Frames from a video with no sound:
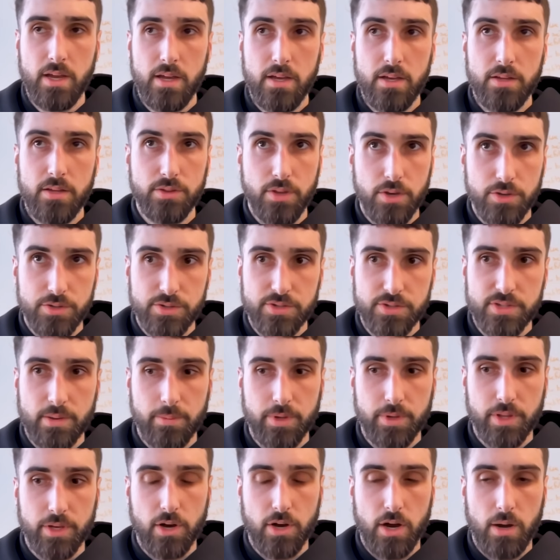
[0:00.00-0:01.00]
Those are some of
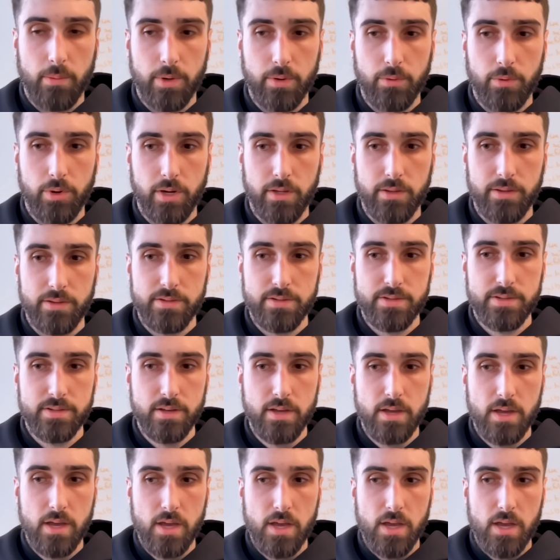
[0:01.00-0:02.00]
the common ones.
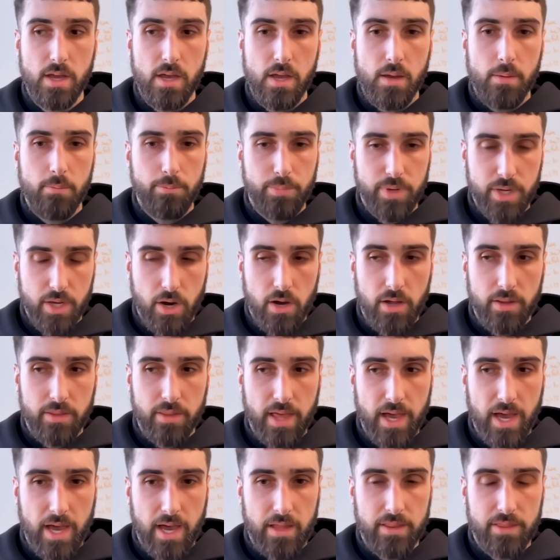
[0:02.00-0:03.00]
Beyond
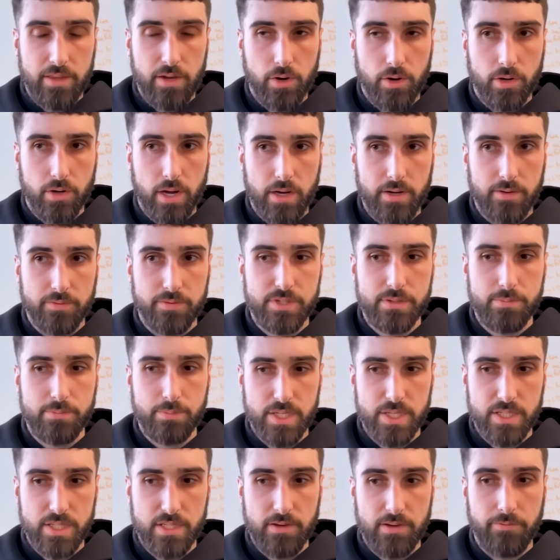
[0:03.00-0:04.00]
that, there are kind of
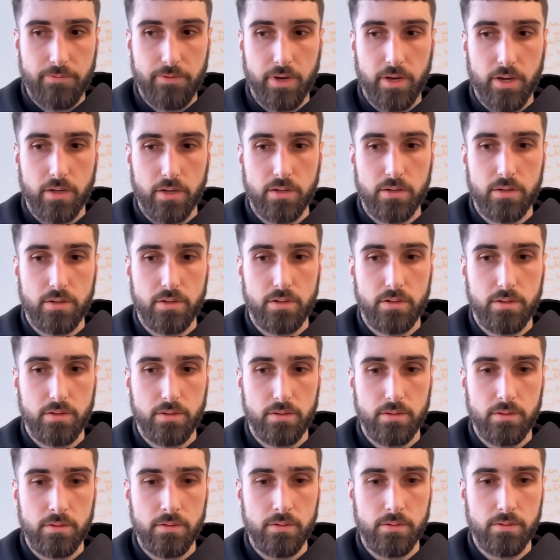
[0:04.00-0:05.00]
specific
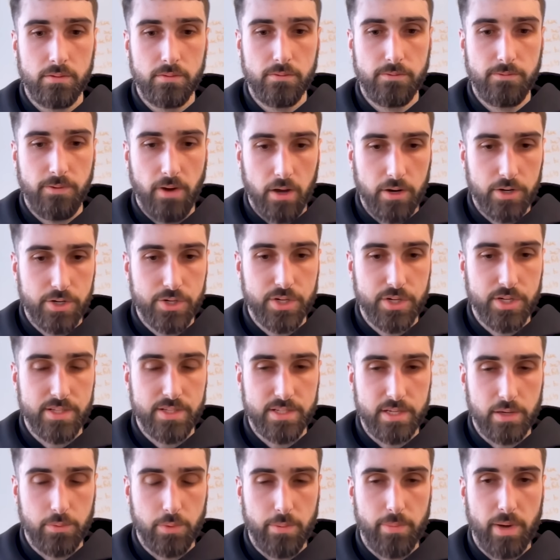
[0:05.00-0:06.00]
functions
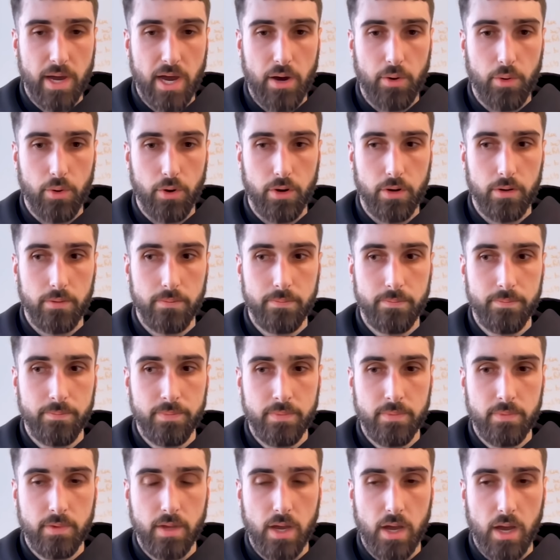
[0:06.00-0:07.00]
that we power.
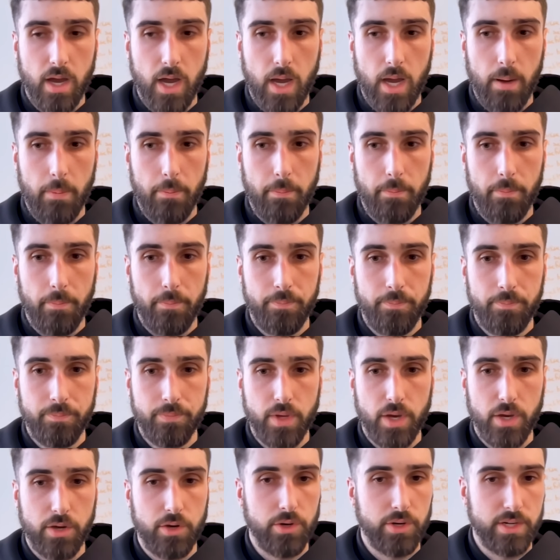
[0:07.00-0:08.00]

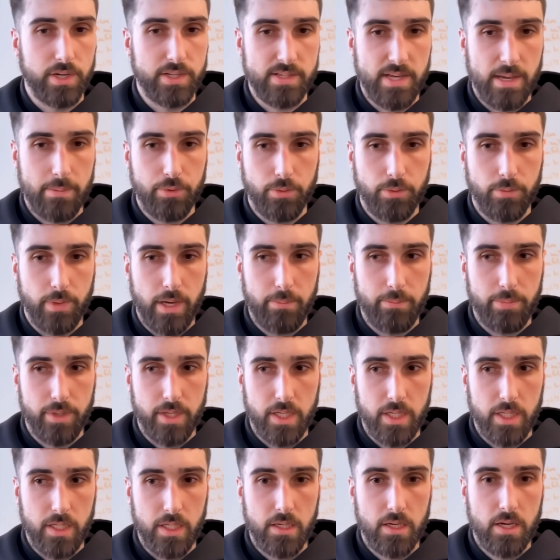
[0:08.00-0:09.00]
A good example might
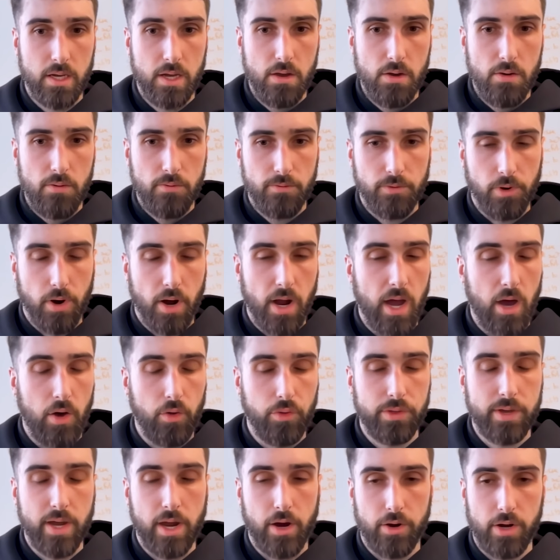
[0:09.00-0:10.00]
be for a
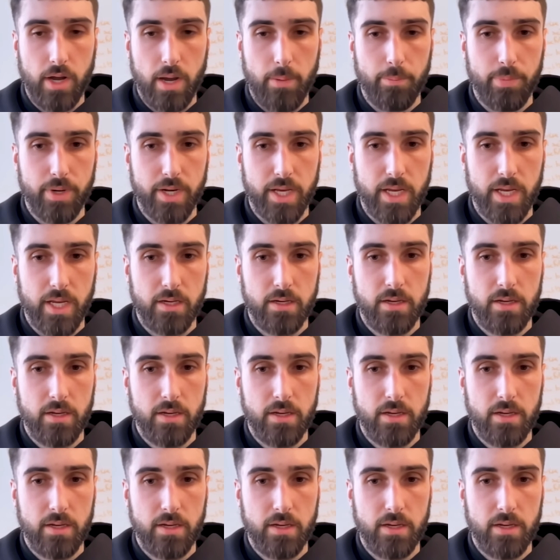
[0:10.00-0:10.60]
healthcare company.